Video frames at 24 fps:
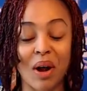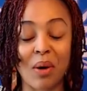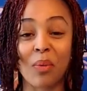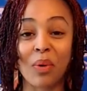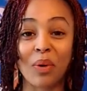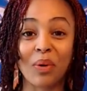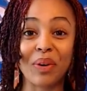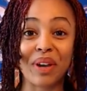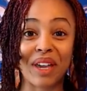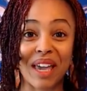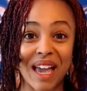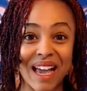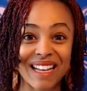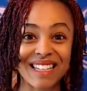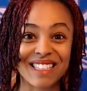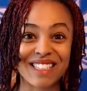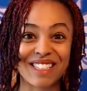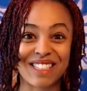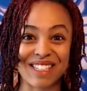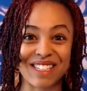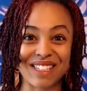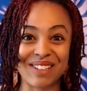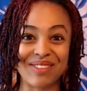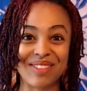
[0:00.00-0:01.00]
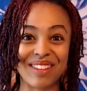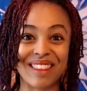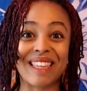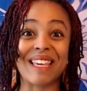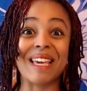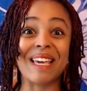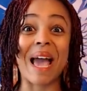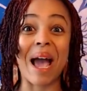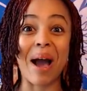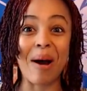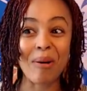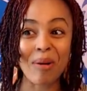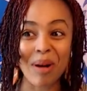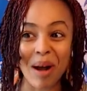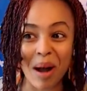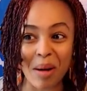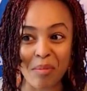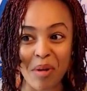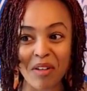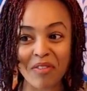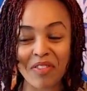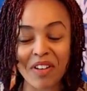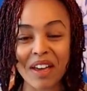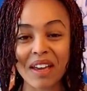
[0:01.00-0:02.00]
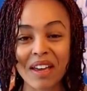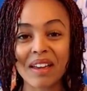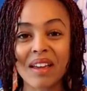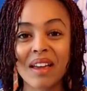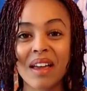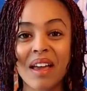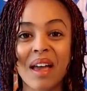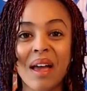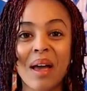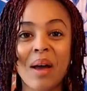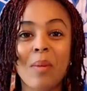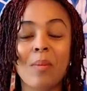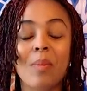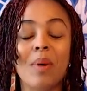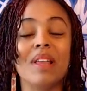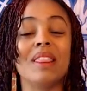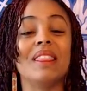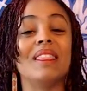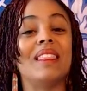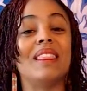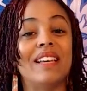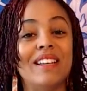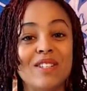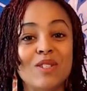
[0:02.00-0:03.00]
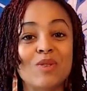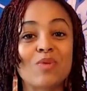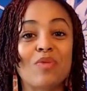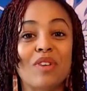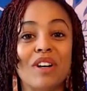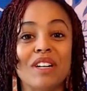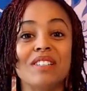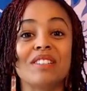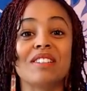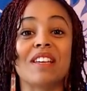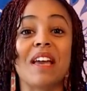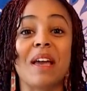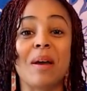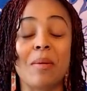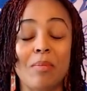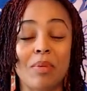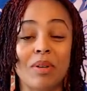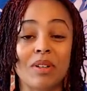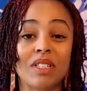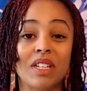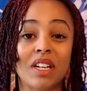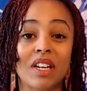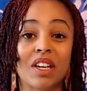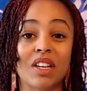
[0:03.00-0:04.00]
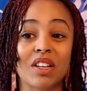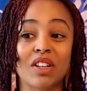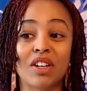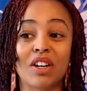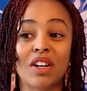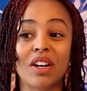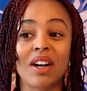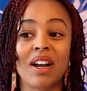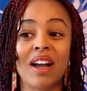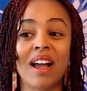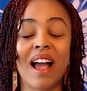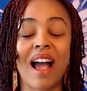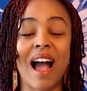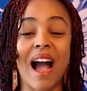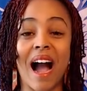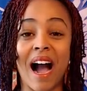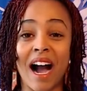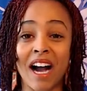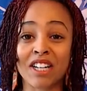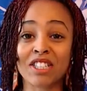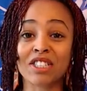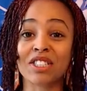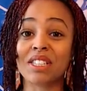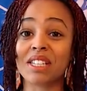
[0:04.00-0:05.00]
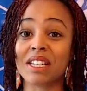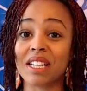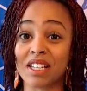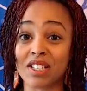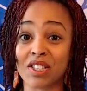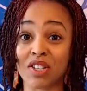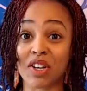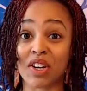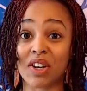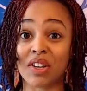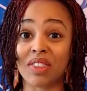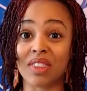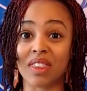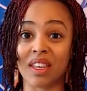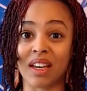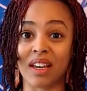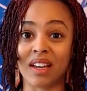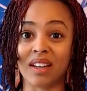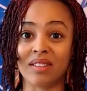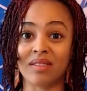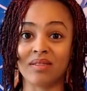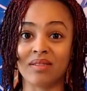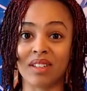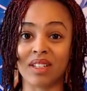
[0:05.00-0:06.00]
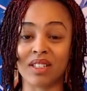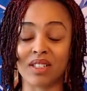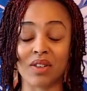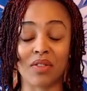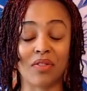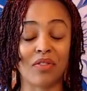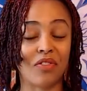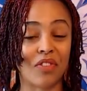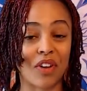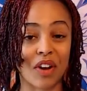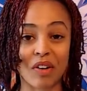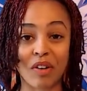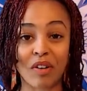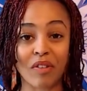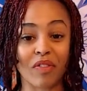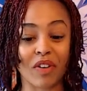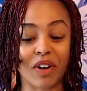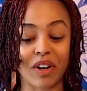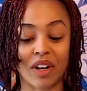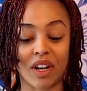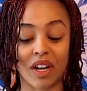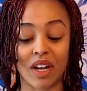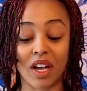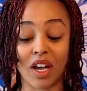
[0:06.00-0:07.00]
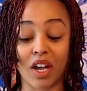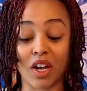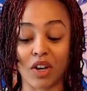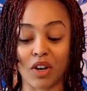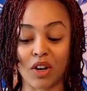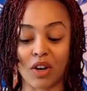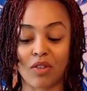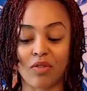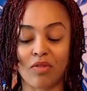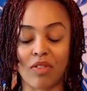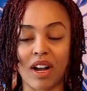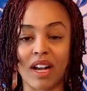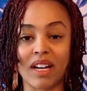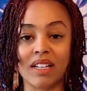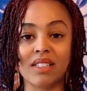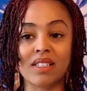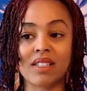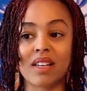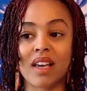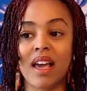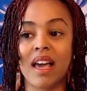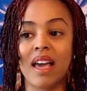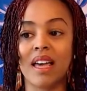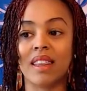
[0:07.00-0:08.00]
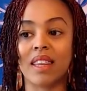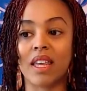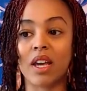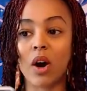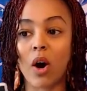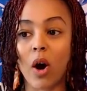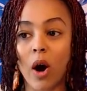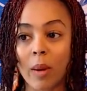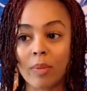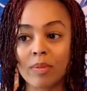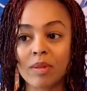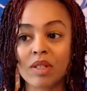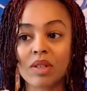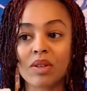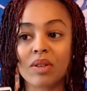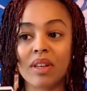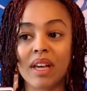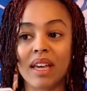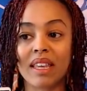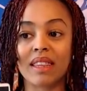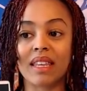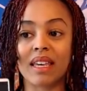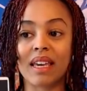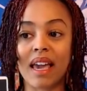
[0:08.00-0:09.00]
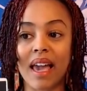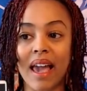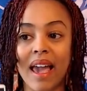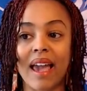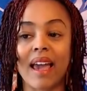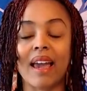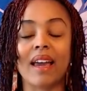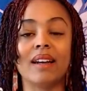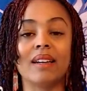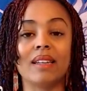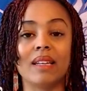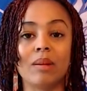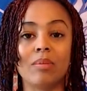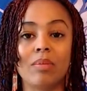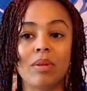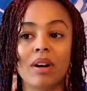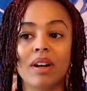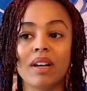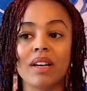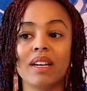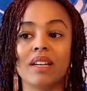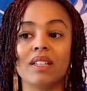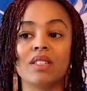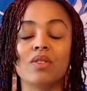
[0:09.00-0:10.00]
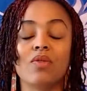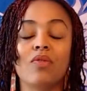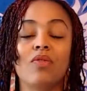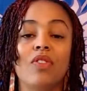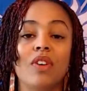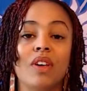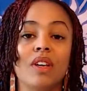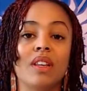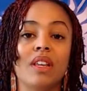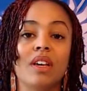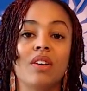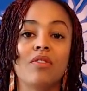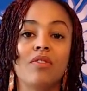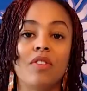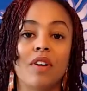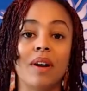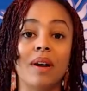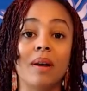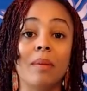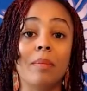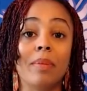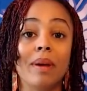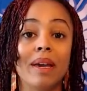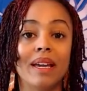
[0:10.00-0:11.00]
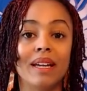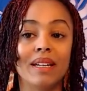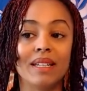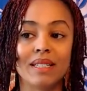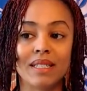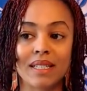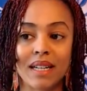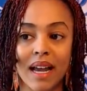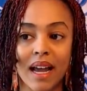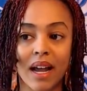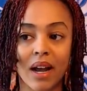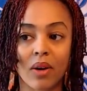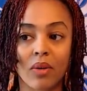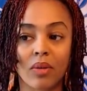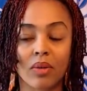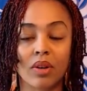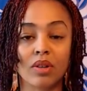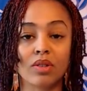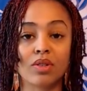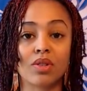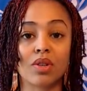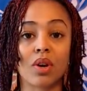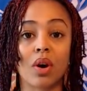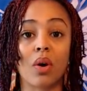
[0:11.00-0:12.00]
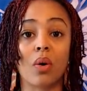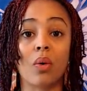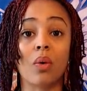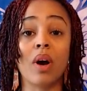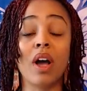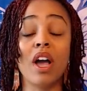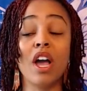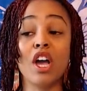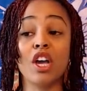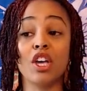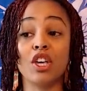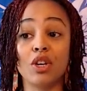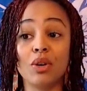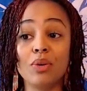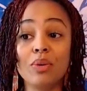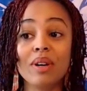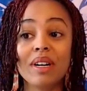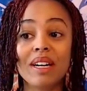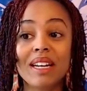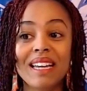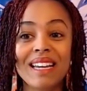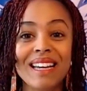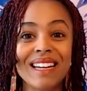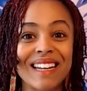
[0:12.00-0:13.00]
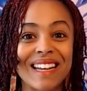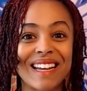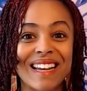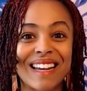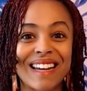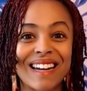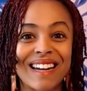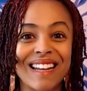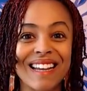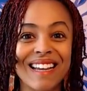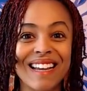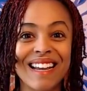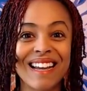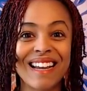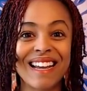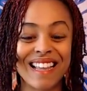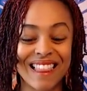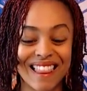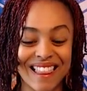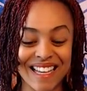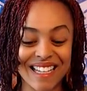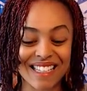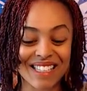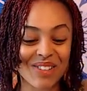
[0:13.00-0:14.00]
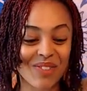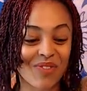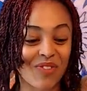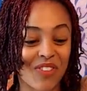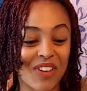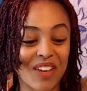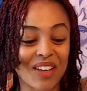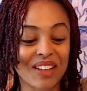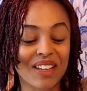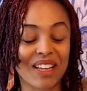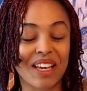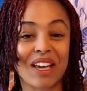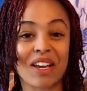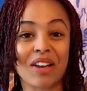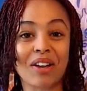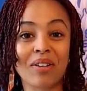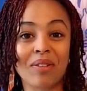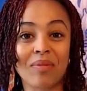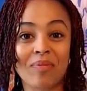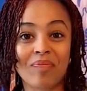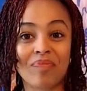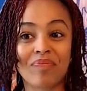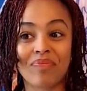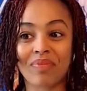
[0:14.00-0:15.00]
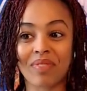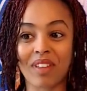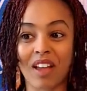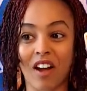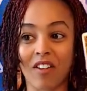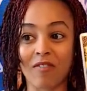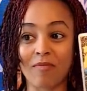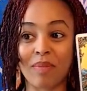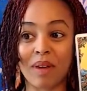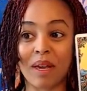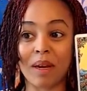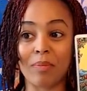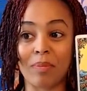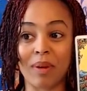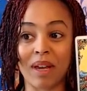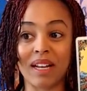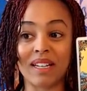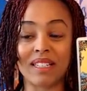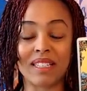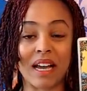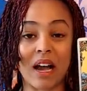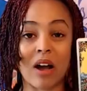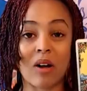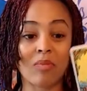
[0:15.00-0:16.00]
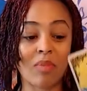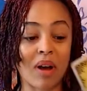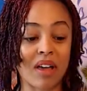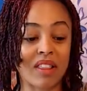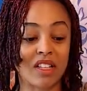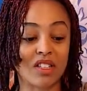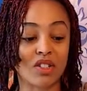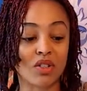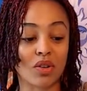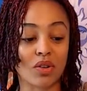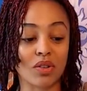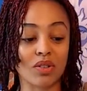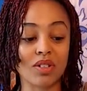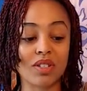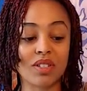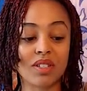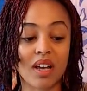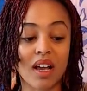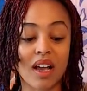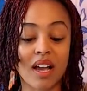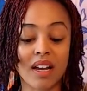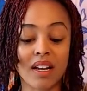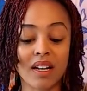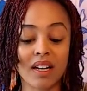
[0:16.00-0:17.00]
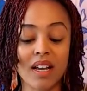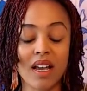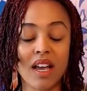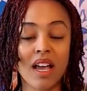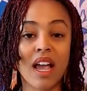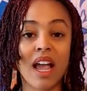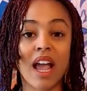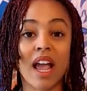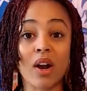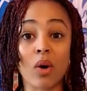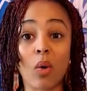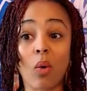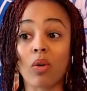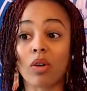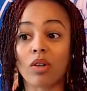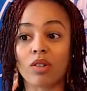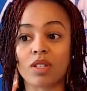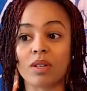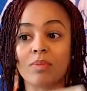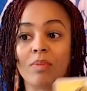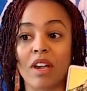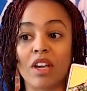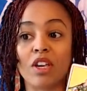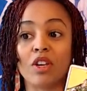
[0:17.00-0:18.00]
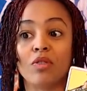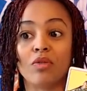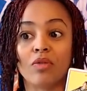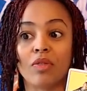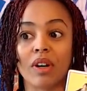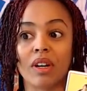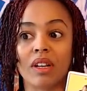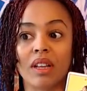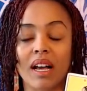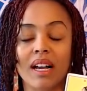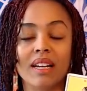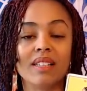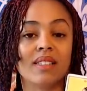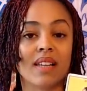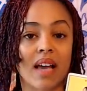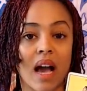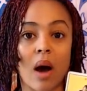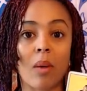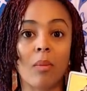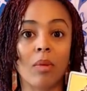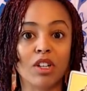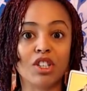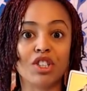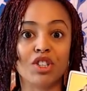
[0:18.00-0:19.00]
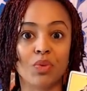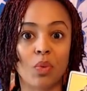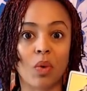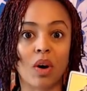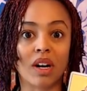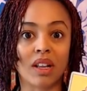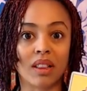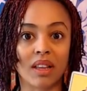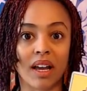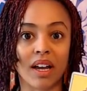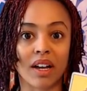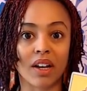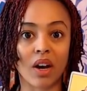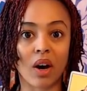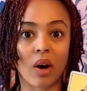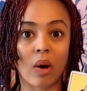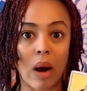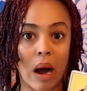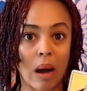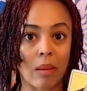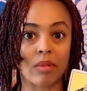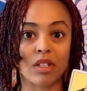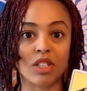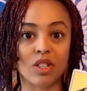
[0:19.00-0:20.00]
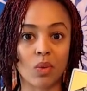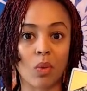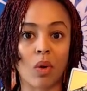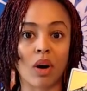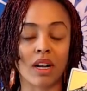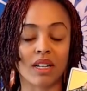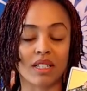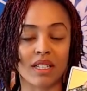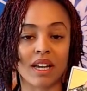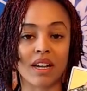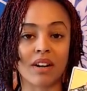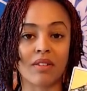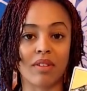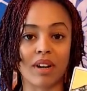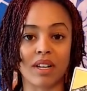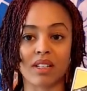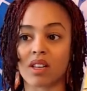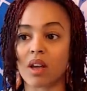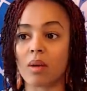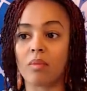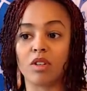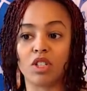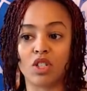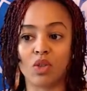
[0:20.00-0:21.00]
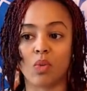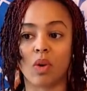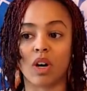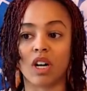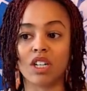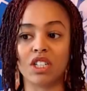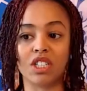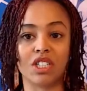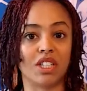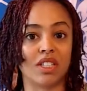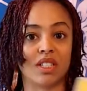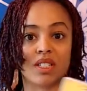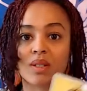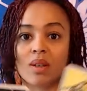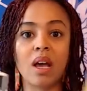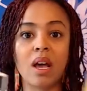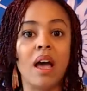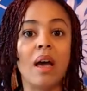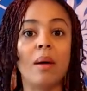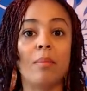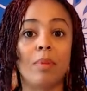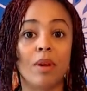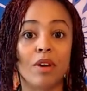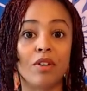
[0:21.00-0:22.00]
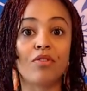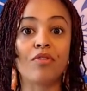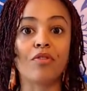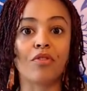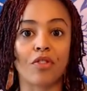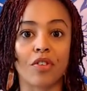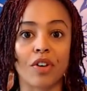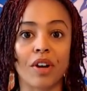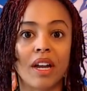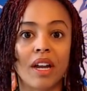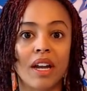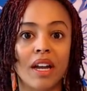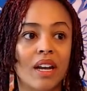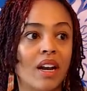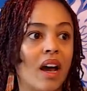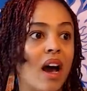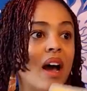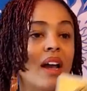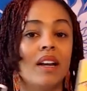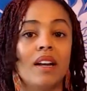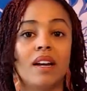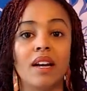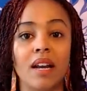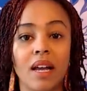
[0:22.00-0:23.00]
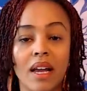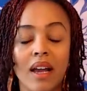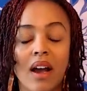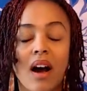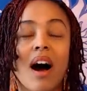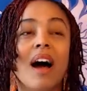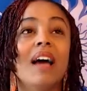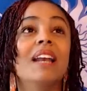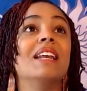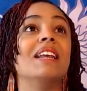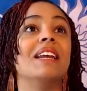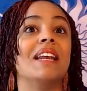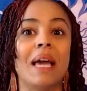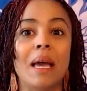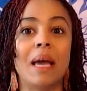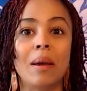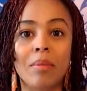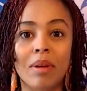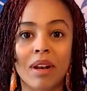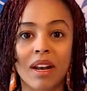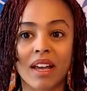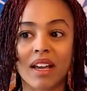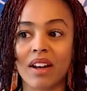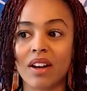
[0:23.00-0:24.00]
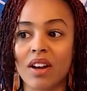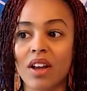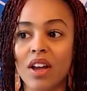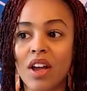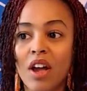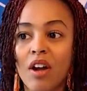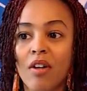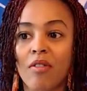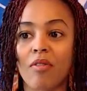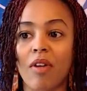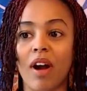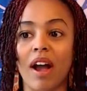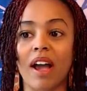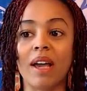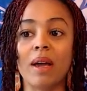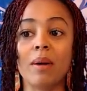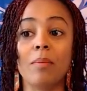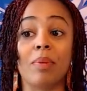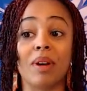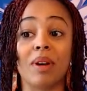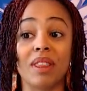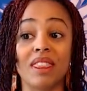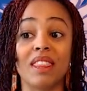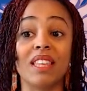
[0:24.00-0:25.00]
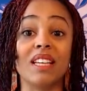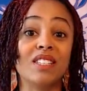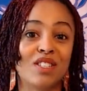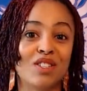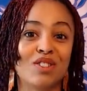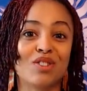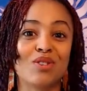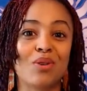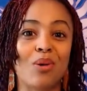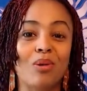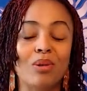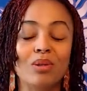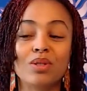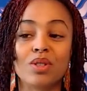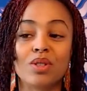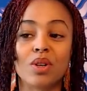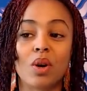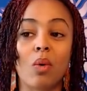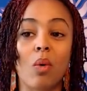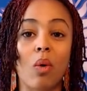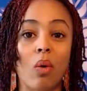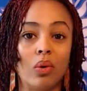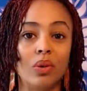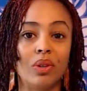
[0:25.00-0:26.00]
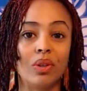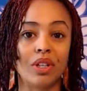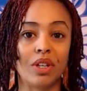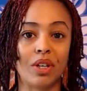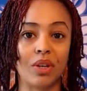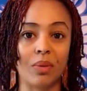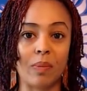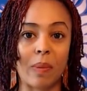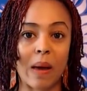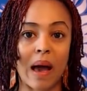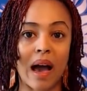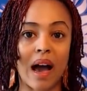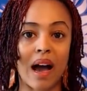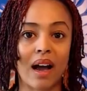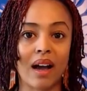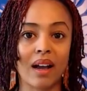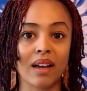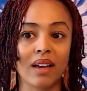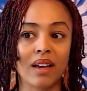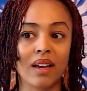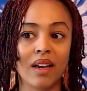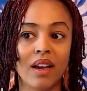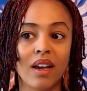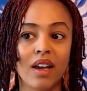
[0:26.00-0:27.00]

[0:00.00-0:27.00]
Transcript: I will get to the outcome of it, but this risk in particular actually is a good thing, is a very, very good risk. The obstacle and the aid, Libra, is feeling very pinned down. So you needed this feeling of being pinned down by this earth sign in order to make you realize how much you wanna let go, how much you wanna take a risk, how much you wanna just be free and unin- uninhibited. Right? But this is also holding you back.